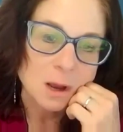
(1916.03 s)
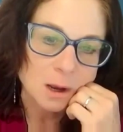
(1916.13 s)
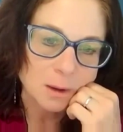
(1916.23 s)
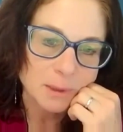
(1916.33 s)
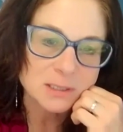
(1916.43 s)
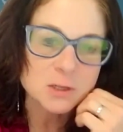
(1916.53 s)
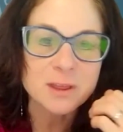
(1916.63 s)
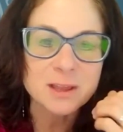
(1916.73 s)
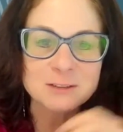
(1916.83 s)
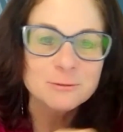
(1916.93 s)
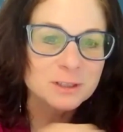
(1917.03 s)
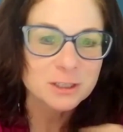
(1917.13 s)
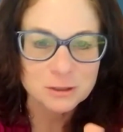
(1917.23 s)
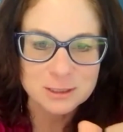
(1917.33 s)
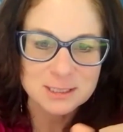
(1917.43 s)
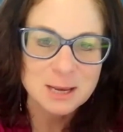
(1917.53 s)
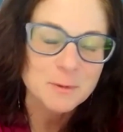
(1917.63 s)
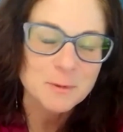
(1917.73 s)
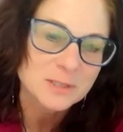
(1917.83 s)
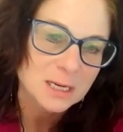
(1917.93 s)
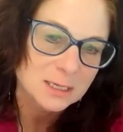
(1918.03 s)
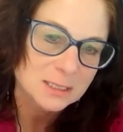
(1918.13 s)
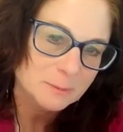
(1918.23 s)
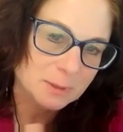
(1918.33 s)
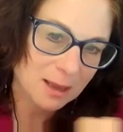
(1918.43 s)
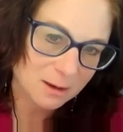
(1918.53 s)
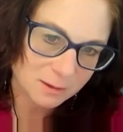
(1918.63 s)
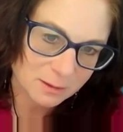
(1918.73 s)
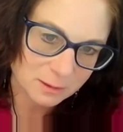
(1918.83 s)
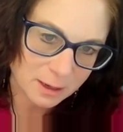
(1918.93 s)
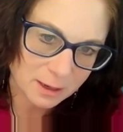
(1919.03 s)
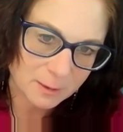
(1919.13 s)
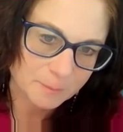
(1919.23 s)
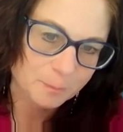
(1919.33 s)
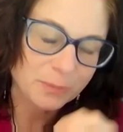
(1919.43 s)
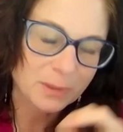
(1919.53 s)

And so that's a really good example of taking something out of the lab,